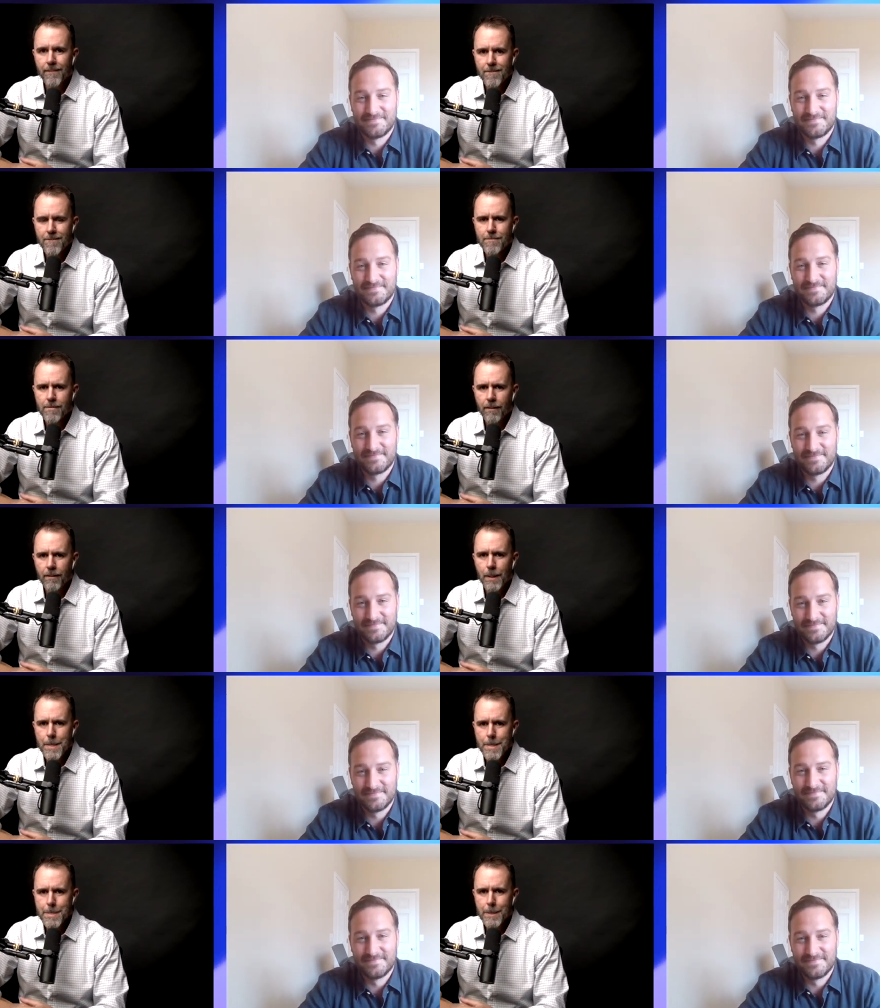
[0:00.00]
Speaker 1: Yeah,
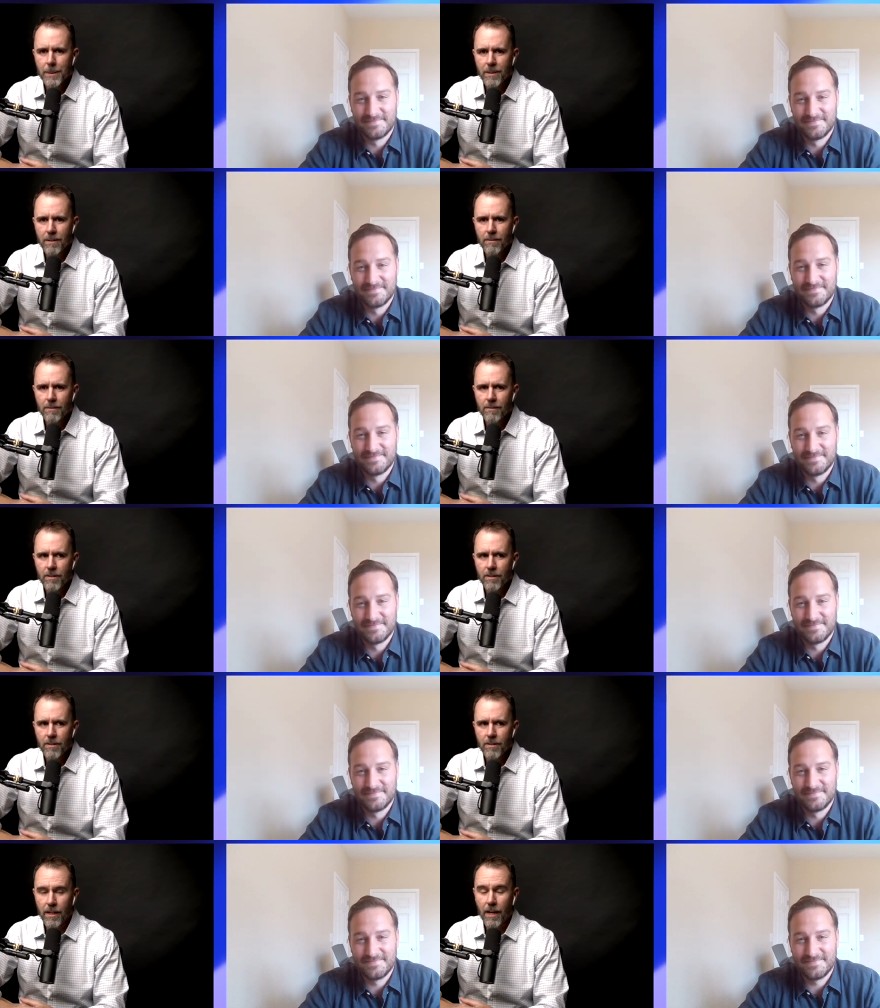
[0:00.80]
that's a that's a
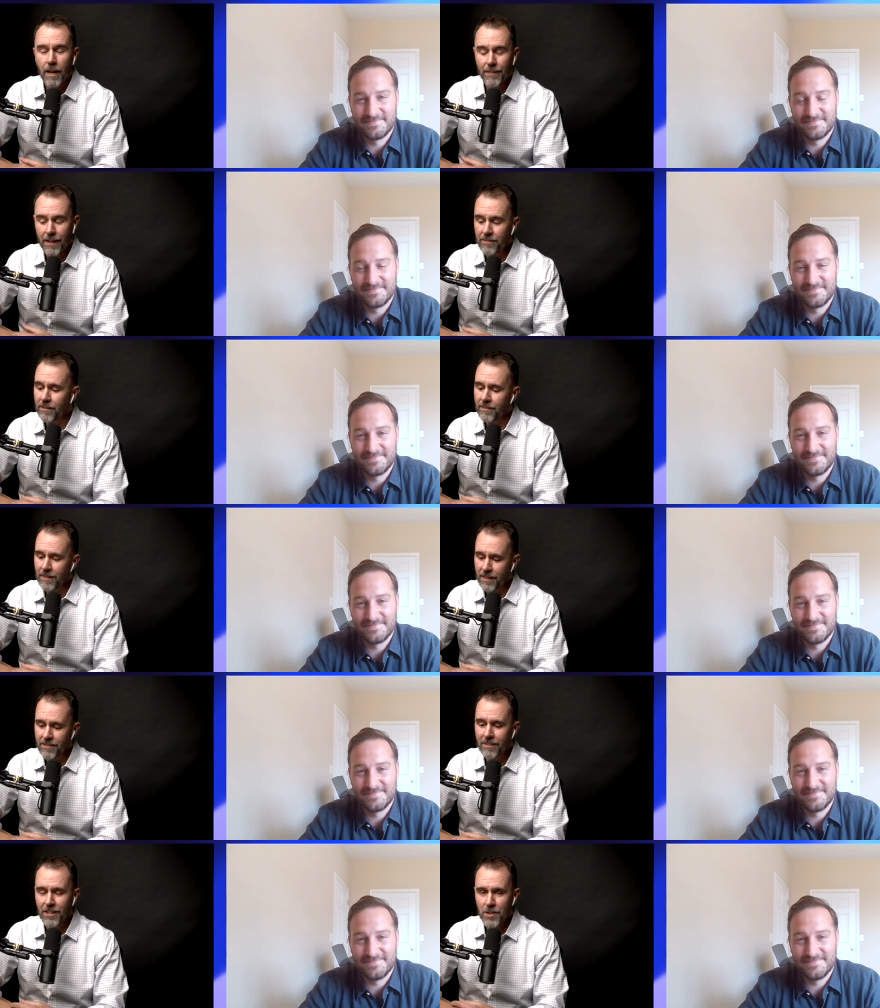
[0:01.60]
customer service
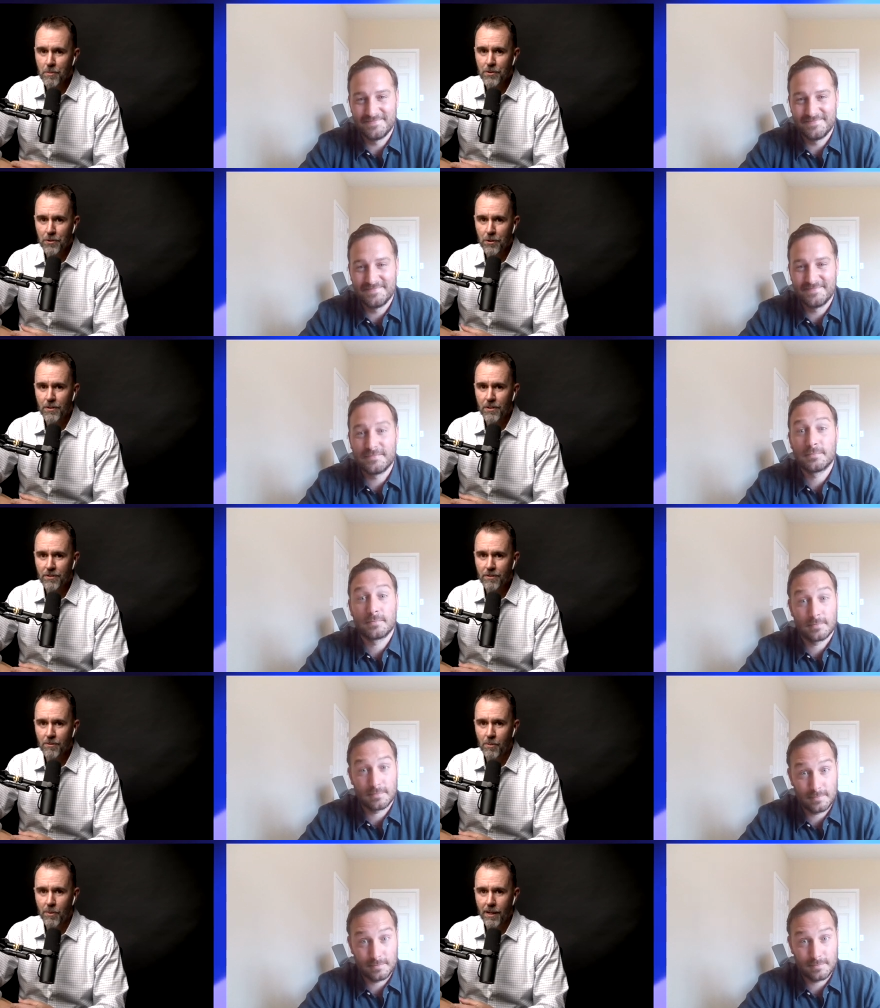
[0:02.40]
win. I think that's
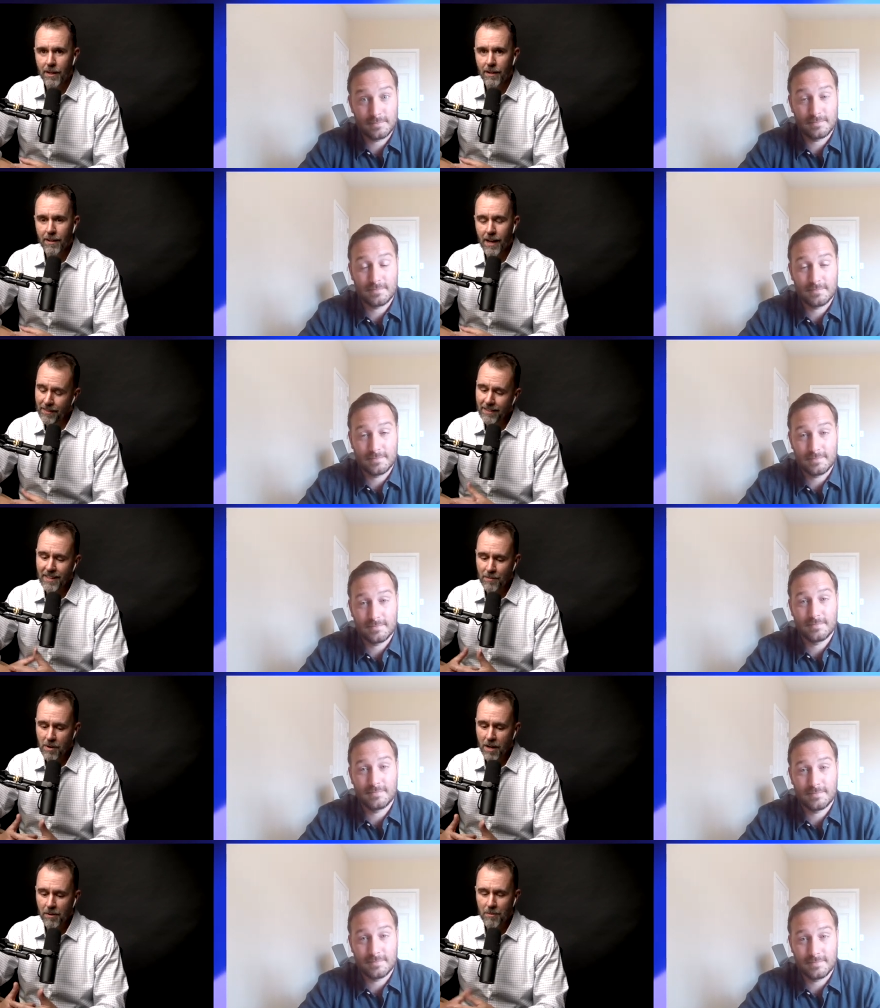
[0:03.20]
probably more effective than
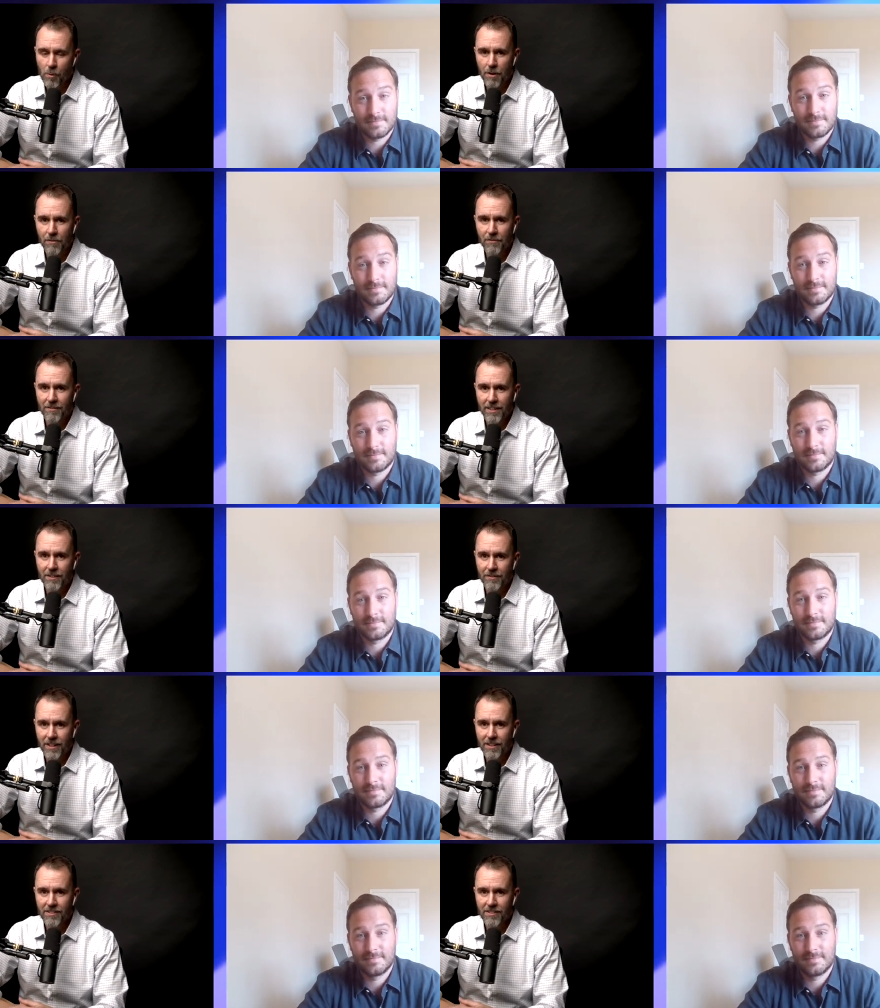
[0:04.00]
sending Christmas
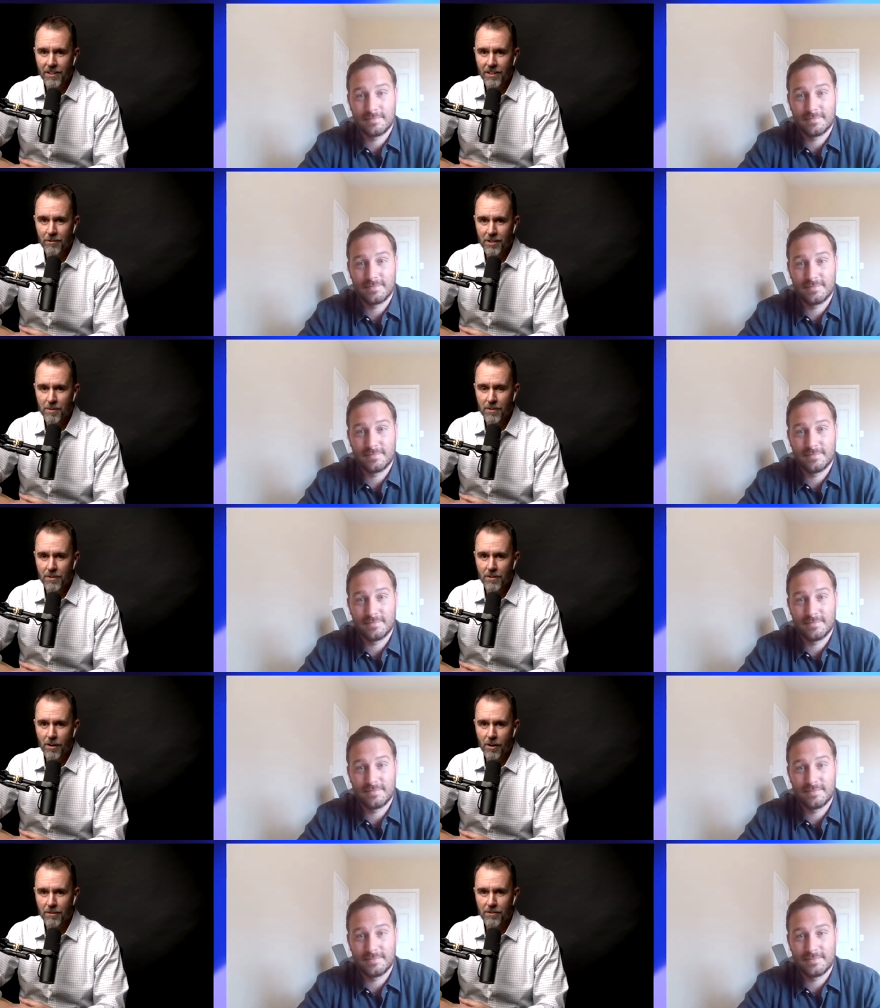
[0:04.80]
cards or thank
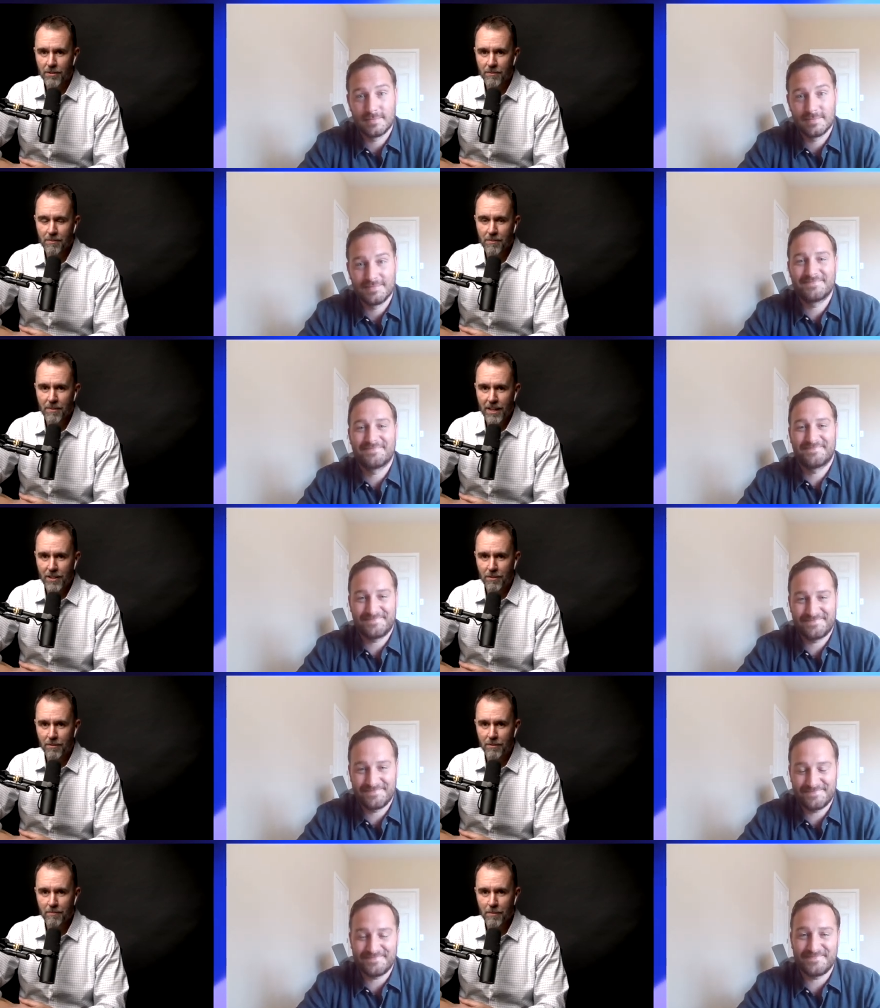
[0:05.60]
you postcards
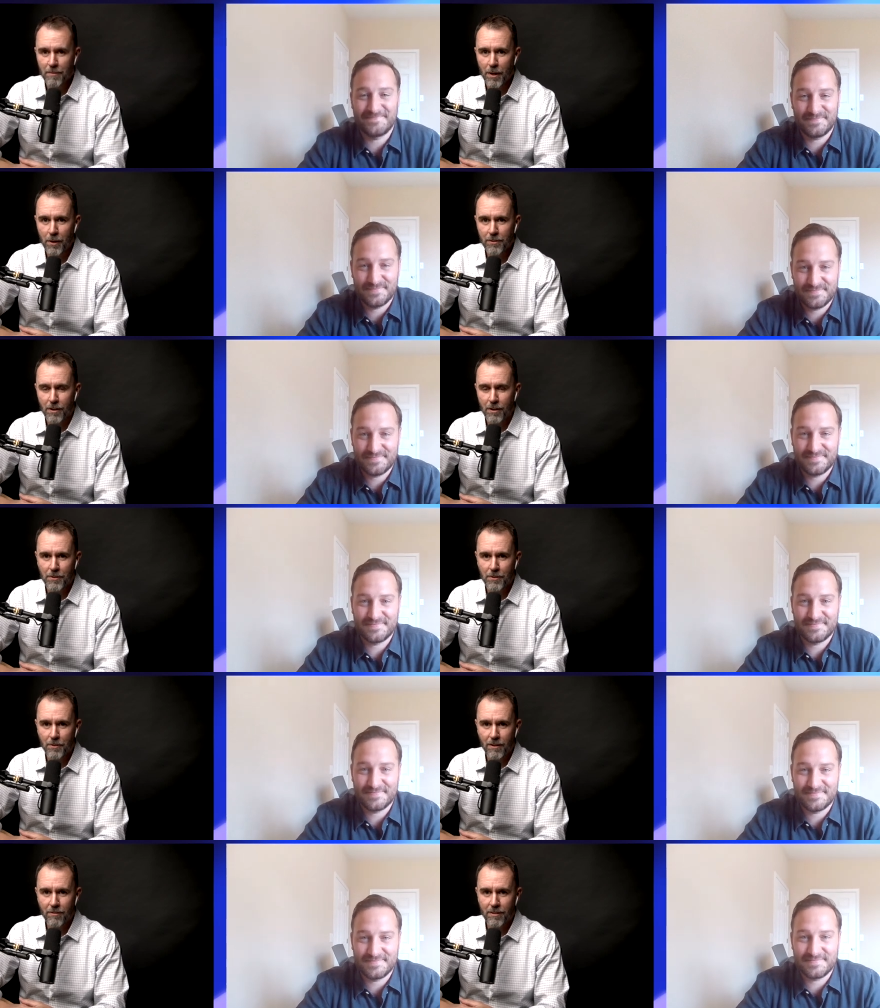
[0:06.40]
or whatever that people
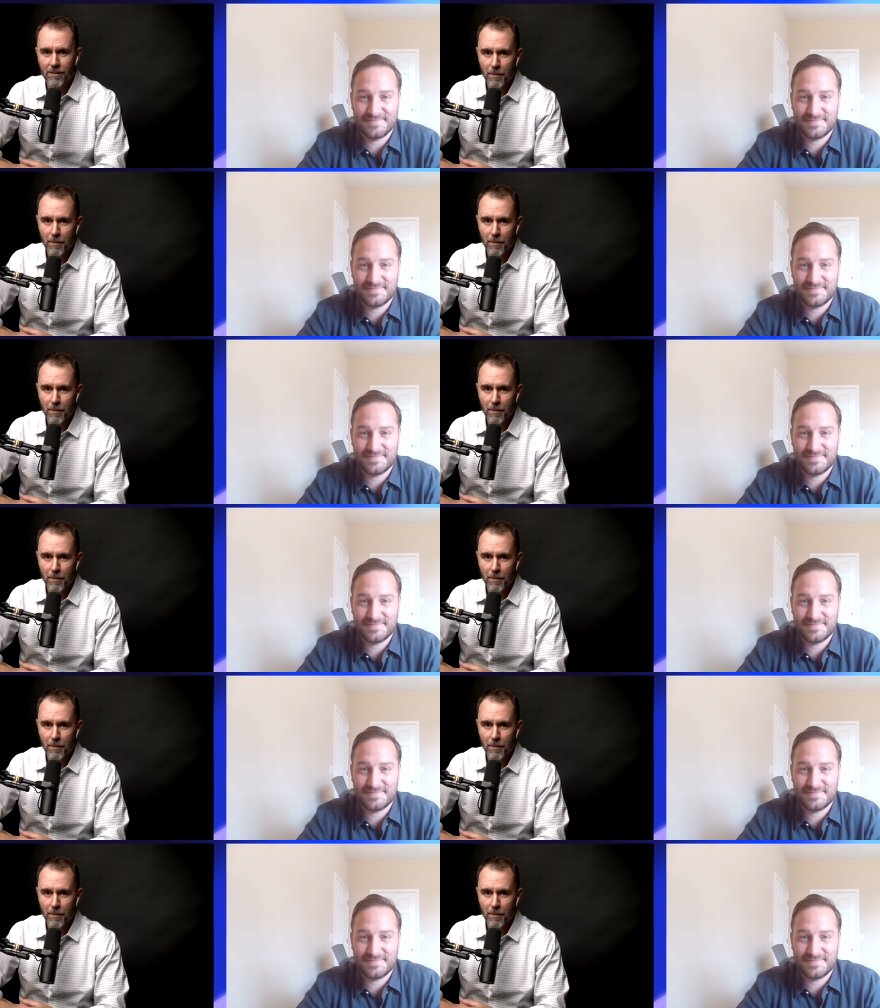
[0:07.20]
say.